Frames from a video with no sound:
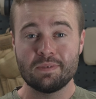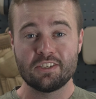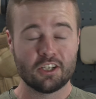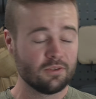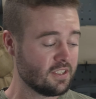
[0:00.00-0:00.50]
be
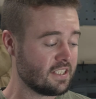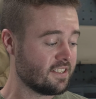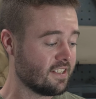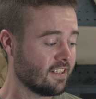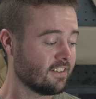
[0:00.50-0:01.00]
gentle with
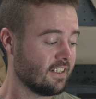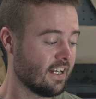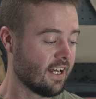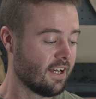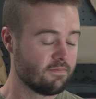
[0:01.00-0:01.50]
this thing.
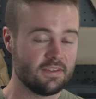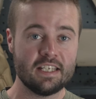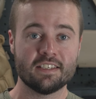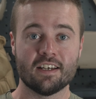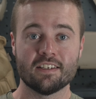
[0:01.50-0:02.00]

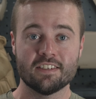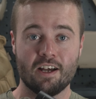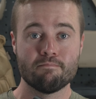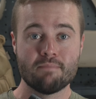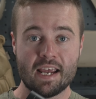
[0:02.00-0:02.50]
These guns
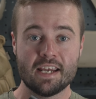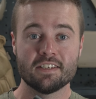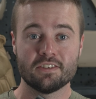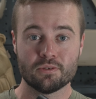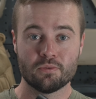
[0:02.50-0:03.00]
are made
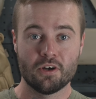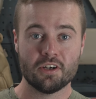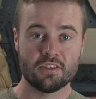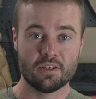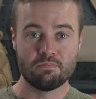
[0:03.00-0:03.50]
to
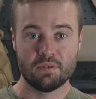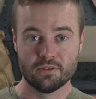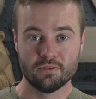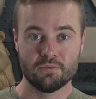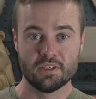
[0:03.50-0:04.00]
work. They're
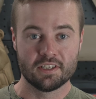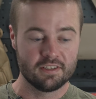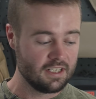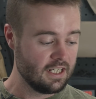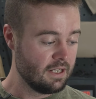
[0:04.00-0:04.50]
built
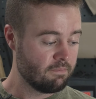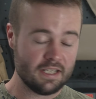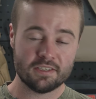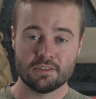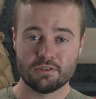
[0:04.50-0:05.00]
with
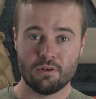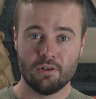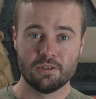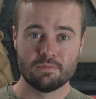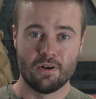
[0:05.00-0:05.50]
pest
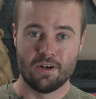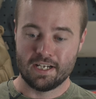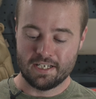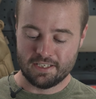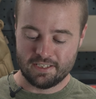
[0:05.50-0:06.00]
control in
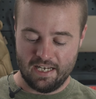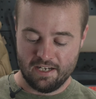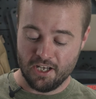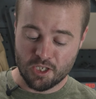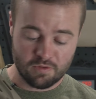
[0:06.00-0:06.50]
mind and other